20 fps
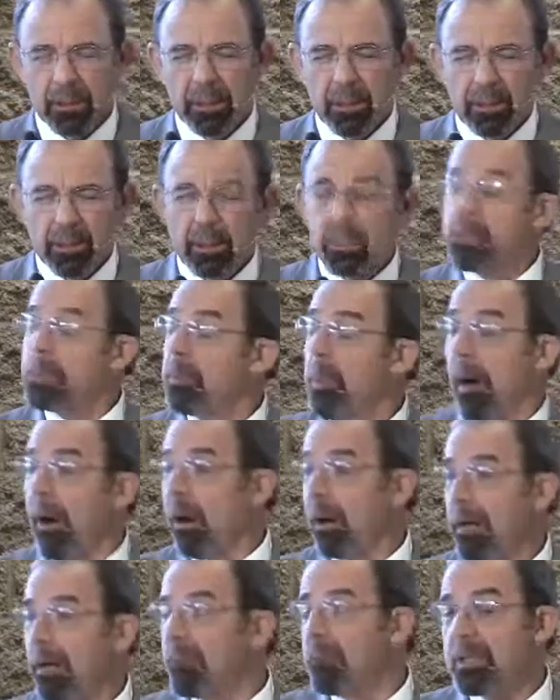the
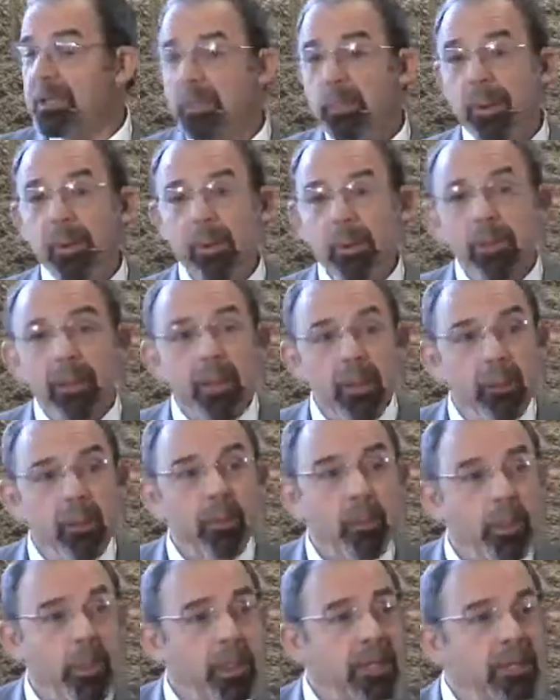spark of the Spirit
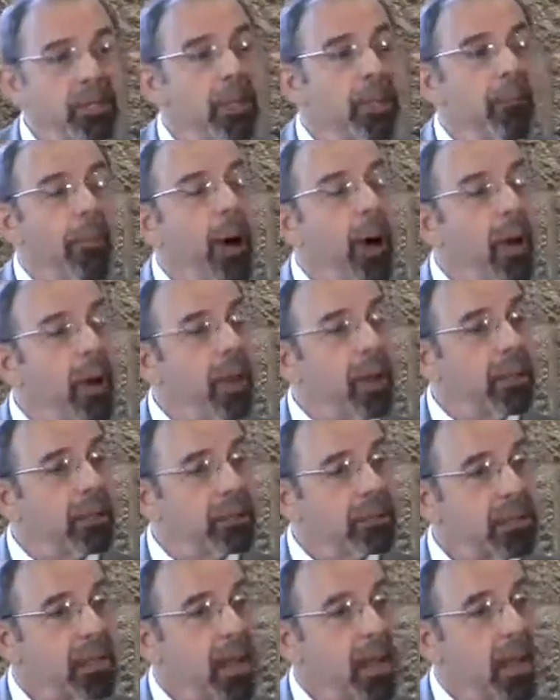becoming present among
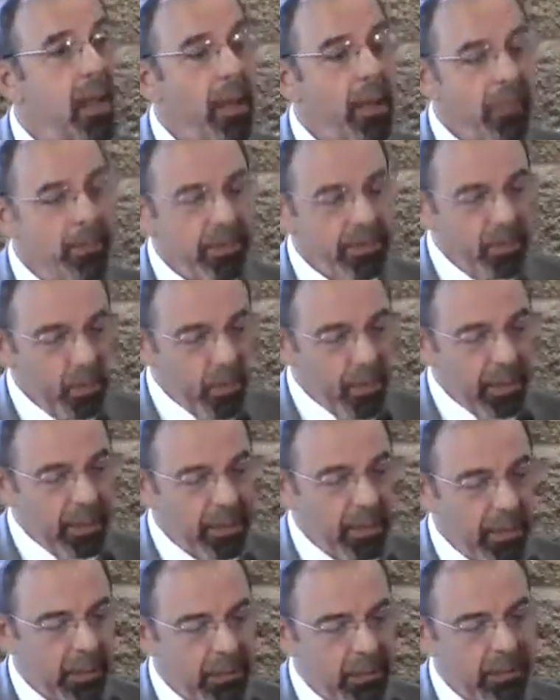us and between
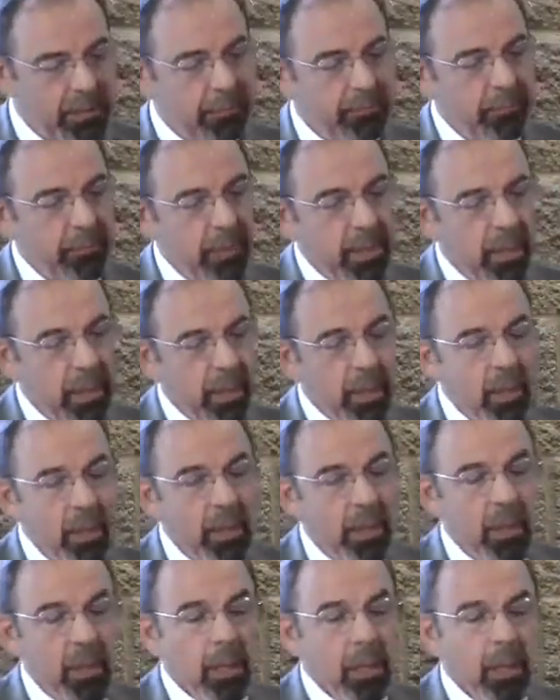us.
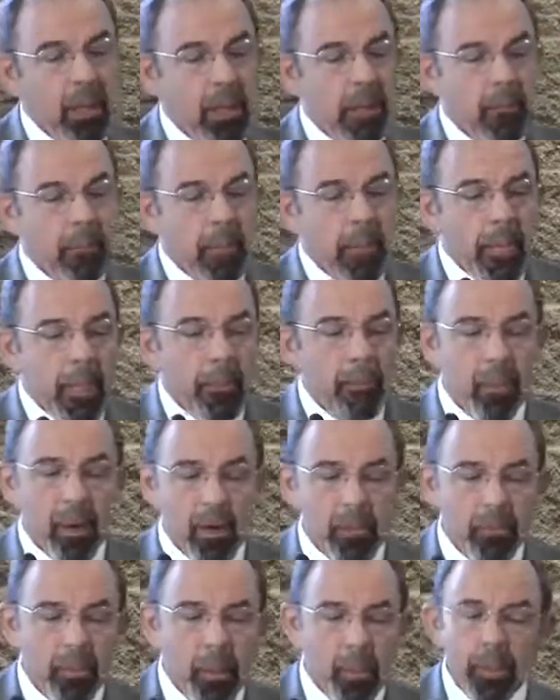
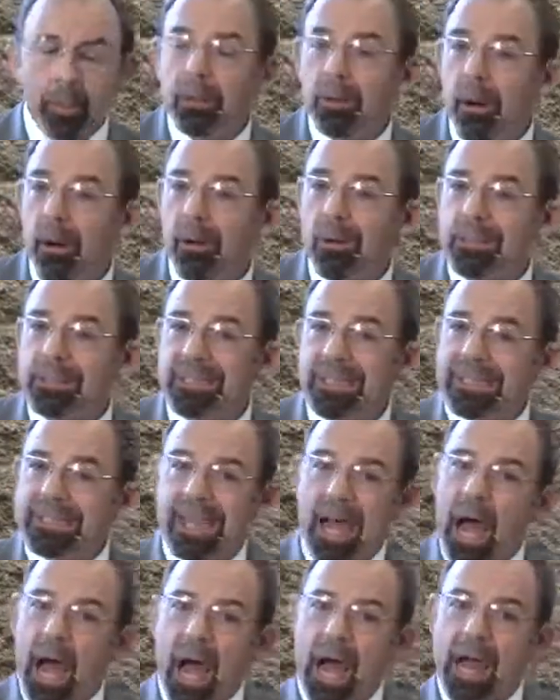Martin Buber calls this
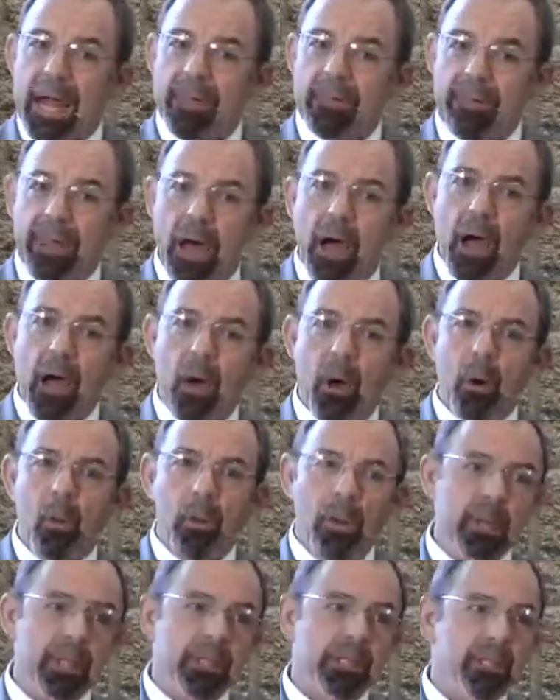I-thou
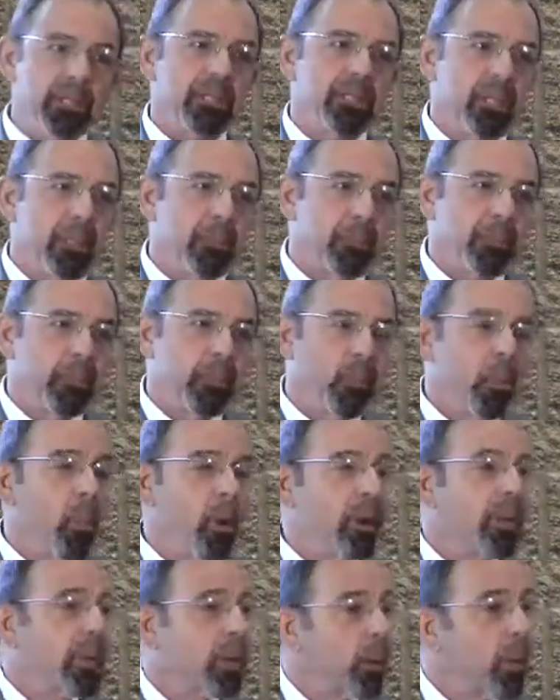relationship. One
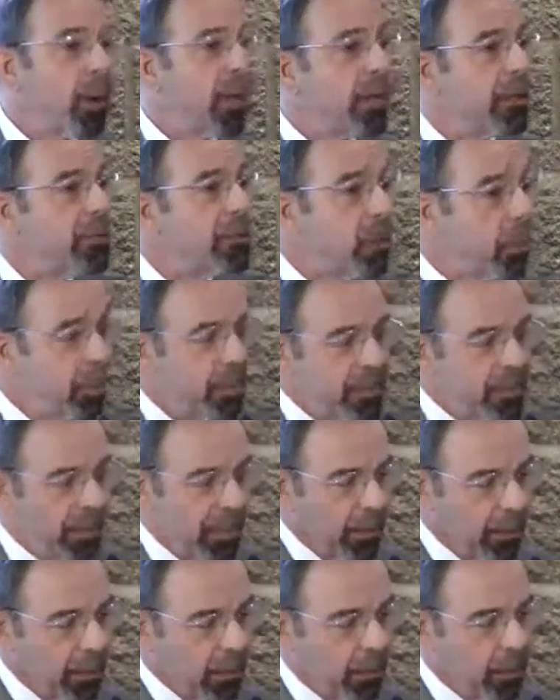of the great Jewish
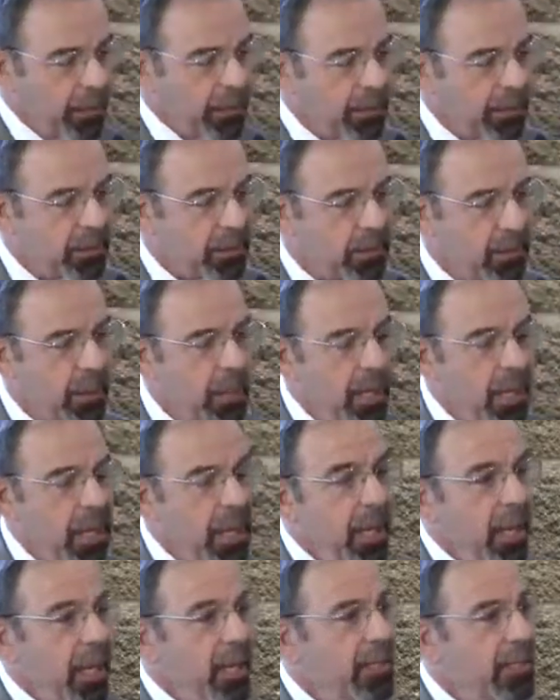theologians.
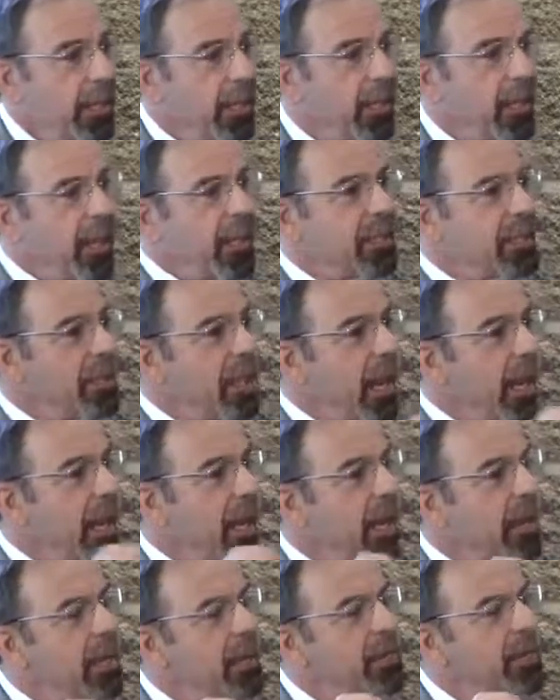He said, it's
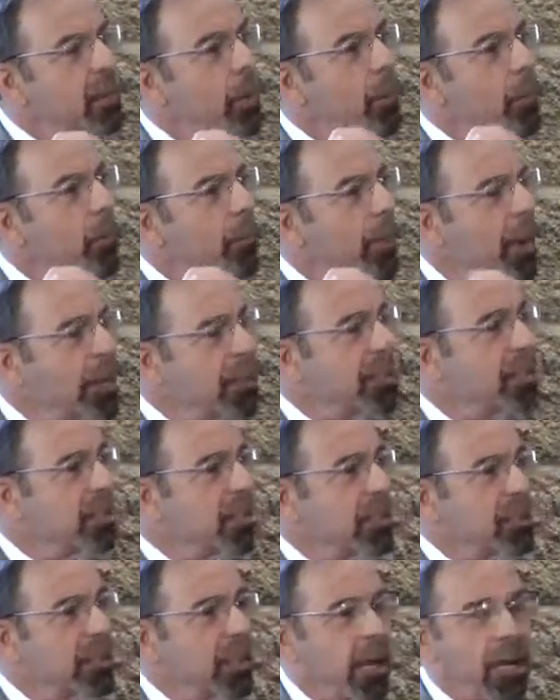so much in
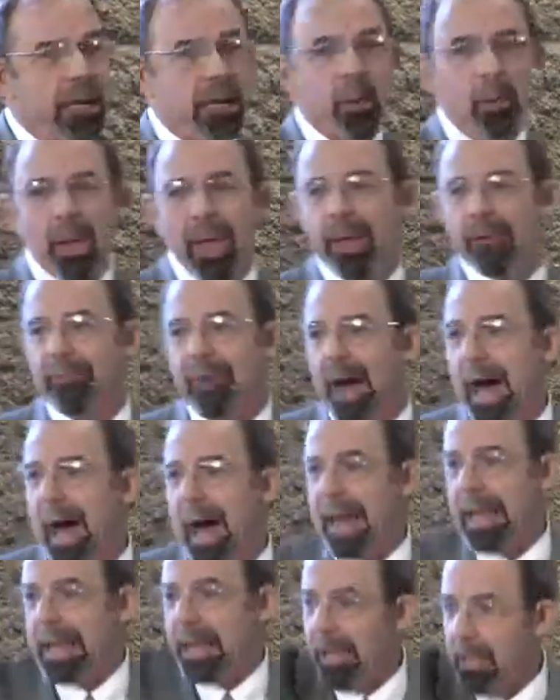society we have
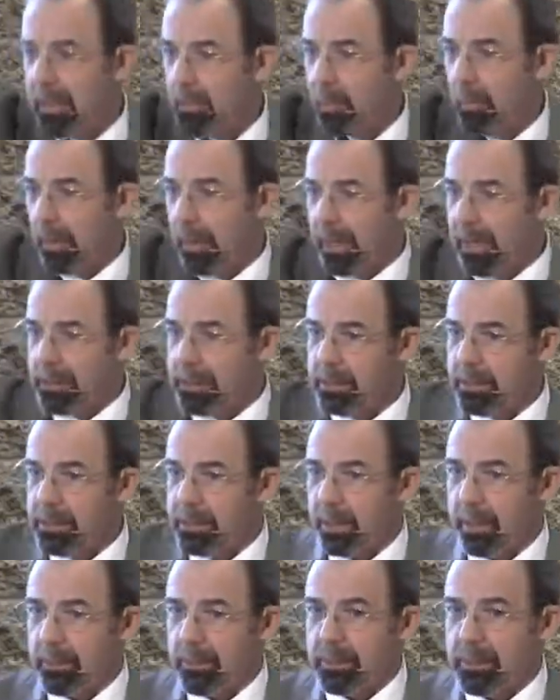I-it
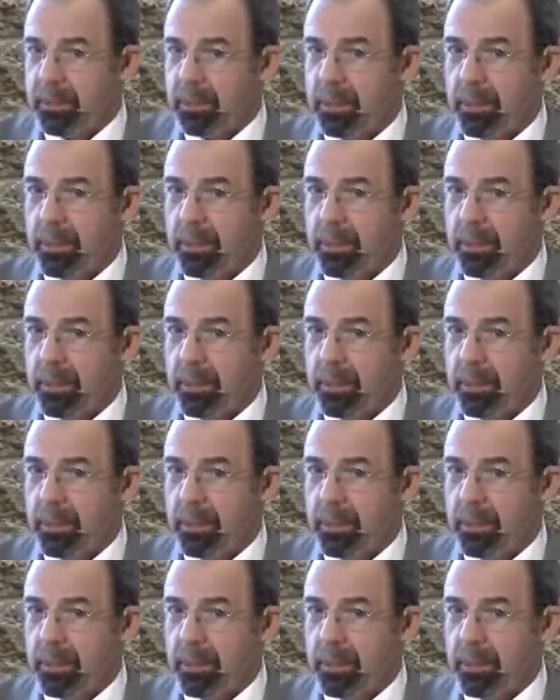relationships.